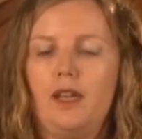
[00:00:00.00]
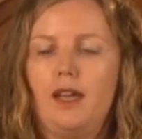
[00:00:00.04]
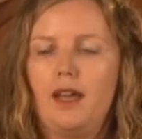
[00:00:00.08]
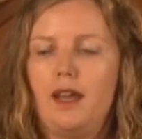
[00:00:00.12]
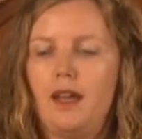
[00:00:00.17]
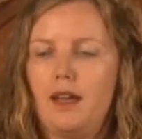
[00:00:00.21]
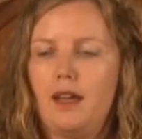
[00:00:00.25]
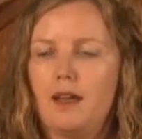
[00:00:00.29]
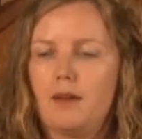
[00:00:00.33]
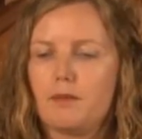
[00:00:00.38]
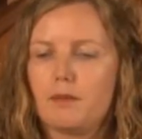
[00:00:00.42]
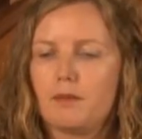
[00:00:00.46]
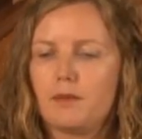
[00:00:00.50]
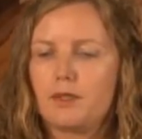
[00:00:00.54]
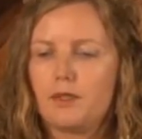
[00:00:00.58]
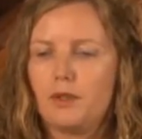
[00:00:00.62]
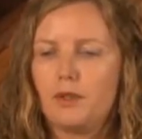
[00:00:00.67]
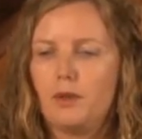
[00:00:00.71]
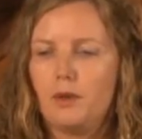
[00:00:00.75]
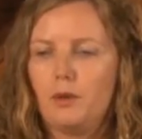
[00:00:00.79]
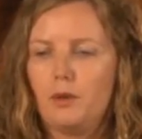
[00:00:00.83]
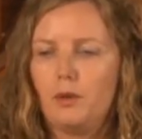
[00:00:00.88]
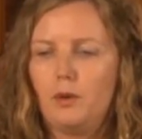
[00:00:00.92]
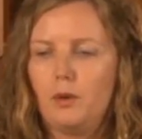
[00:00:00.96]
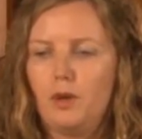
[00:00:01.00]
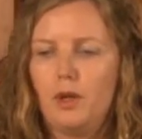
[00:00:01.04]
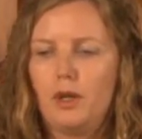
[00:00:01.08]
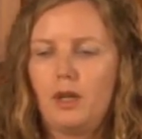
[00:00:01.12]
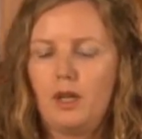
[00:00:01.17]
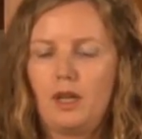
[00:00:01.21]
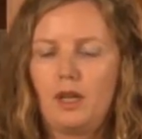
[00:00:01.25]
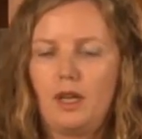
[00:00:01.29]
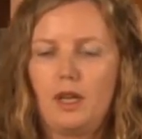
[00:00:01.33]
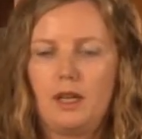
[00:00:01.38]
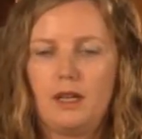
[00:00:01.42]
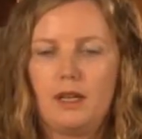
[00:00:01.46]
Um, so
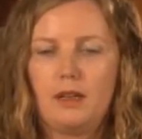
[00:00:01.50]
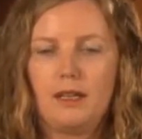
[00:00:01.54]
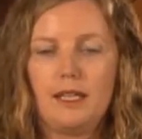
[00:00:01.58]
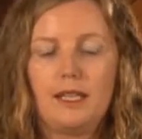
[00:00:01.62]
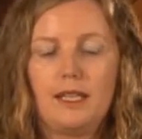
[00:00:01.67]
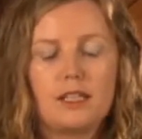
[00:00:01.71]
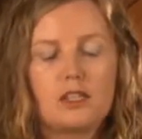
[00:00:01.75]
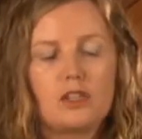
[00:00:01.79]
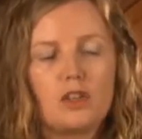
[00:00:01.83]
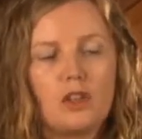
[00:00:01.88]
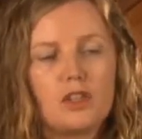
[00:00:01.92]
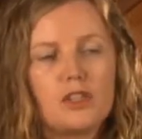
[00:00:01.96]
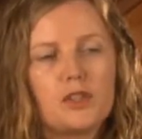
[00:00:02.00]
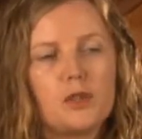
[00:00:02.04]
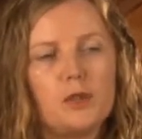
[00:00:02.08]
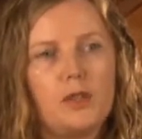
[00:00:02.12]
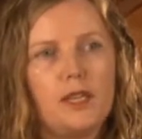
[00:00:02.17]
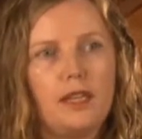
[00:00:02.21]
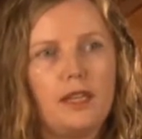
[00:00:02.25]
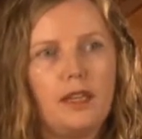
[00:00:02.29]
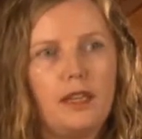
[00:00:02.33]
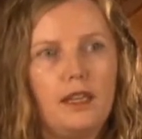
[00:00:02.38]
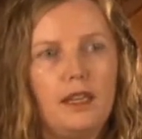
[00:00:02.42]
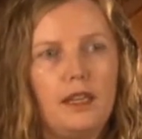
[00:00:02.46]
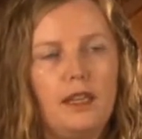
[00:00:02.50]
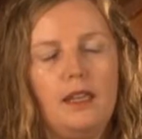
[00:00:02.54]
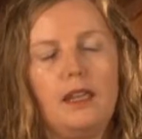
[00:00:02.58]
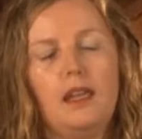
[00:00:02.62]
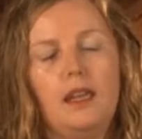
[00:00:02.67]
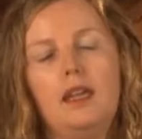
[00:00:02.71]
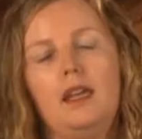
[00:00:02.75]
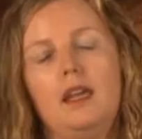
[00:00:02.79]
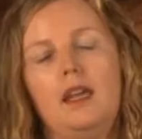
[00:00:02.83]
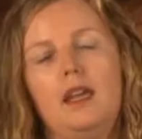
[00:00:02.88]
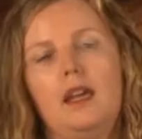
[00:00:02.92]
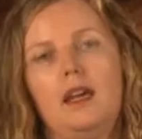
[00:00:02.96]
uh, it is also the
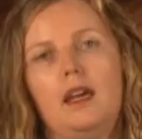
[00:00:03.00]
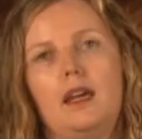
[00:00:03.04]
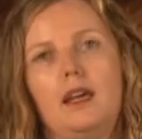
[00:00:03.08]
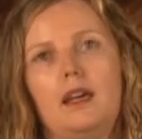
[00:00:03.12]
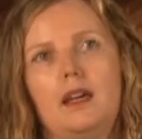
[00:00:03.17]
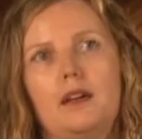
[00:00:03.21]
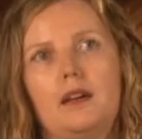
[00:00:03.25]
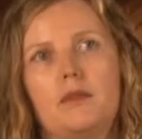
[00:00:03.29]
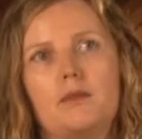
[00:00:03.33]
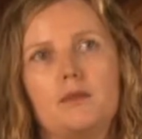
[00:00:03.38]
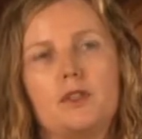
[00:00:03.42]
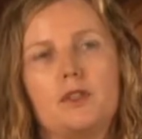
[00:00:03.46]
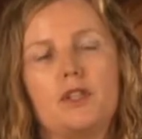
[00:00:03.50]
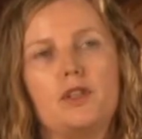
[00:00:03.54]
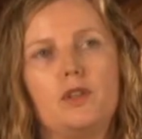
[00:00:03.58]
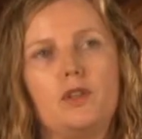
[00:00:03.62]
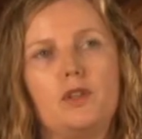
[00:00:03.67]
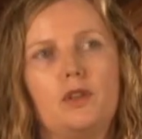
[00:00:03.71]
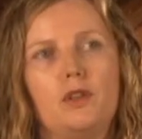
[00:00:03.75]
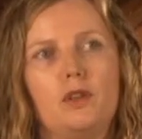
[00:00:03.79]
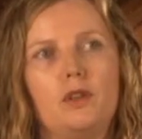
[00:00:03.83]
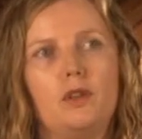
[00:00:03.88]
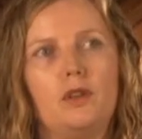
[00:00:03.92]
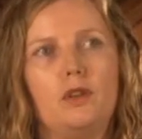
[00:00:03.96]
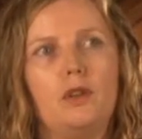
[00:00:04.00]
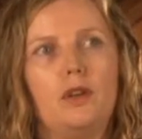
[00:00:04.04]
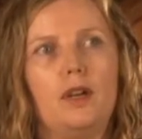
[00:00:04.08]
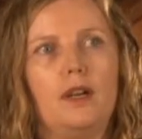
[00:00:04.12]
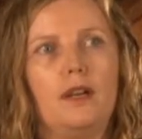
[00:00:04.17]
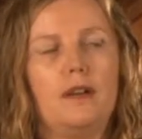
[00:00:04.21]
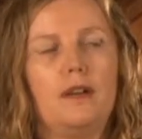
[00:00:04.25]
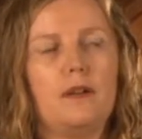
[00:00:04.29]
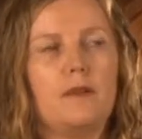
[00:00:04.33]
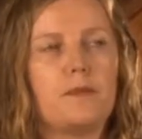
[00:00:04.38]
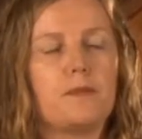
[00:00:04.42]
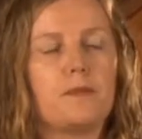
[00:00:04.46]
key um, to
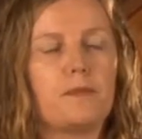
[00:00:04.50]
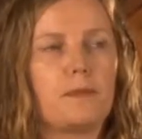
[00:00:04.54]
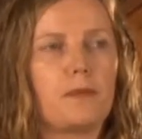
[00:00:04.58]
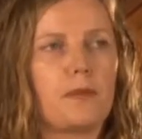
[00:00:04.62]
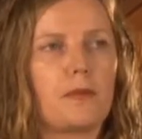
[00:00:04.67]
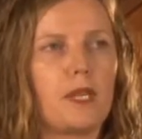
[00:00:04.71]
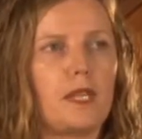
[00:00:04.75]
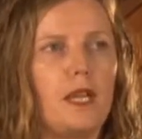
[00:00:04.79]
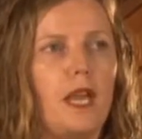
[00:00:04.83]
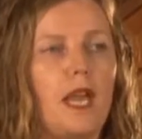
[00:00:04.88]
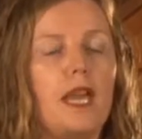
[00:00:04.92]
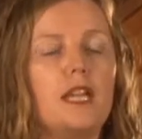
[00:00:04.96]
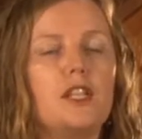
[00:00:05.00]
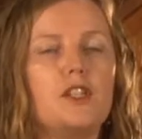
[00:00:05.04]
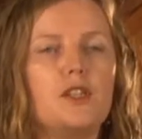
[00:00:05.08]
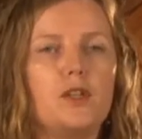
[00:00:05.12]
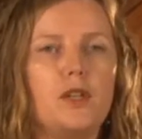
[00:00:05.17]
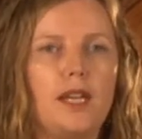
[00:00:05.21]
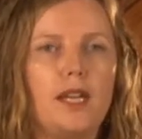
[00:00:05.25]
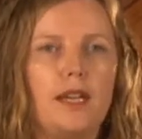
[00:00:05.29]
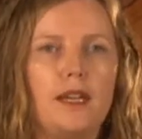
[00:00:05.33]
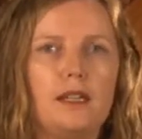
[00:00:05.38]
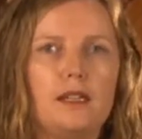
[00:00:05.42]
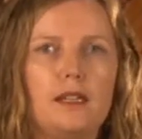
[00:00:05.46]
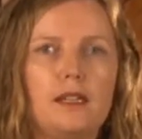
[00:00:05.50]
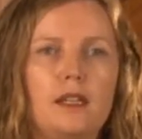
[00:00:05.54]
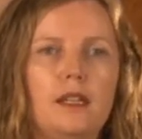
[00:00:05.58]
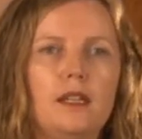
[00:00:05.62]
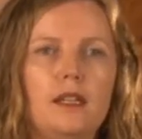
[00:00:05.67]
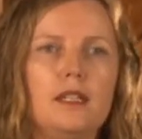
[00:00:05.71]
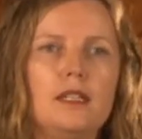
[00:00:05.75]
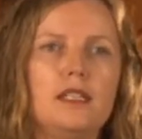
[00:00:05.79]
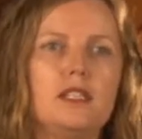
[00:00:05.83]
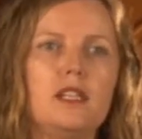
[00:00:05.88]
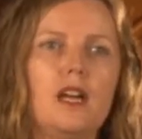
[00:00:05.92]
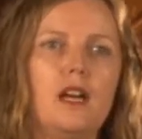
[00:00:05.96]
um, educate
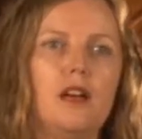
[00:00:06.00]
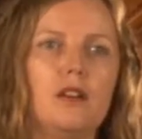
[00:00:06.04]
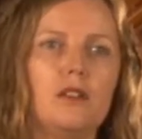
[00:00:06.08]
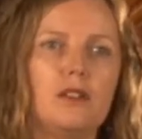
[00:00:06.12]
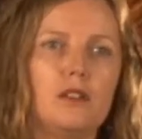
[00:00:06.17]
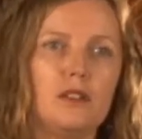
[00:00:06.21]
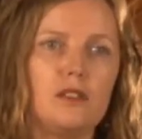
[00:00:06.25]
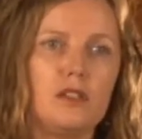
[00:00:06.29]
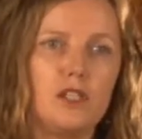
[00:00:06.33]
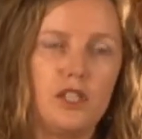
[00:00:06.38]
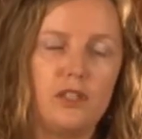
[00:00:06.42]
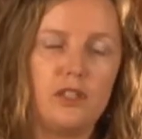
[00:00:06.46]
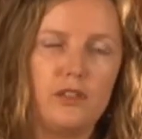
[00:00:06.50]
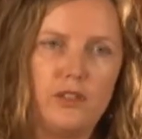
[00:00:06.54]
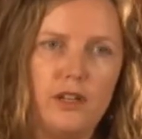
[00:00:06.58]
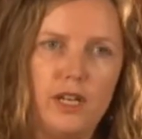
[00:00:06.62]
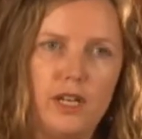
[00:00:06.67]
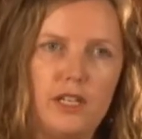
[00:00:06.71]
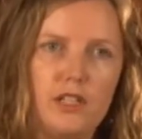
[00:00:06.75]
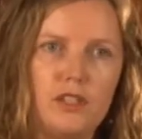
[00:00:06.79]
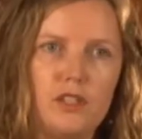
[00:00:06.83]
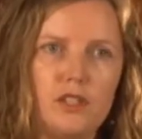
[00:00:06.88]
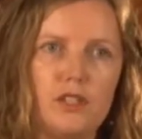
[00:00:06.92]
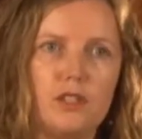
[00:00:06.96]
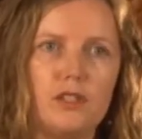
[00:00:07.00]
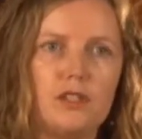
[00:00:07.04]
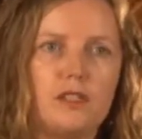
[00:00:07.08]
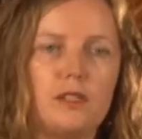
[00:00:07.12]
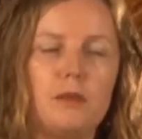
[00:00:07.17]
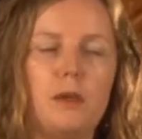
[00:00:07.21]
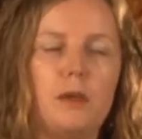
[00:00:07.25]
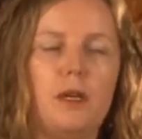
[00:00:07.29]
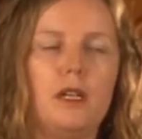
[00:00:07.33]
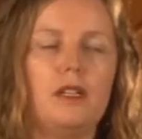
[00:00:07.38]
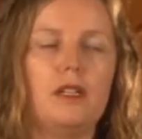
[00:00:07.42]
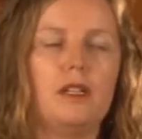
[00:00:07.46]
young generations
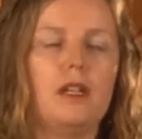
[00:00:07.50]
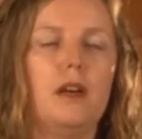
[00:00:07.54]
about,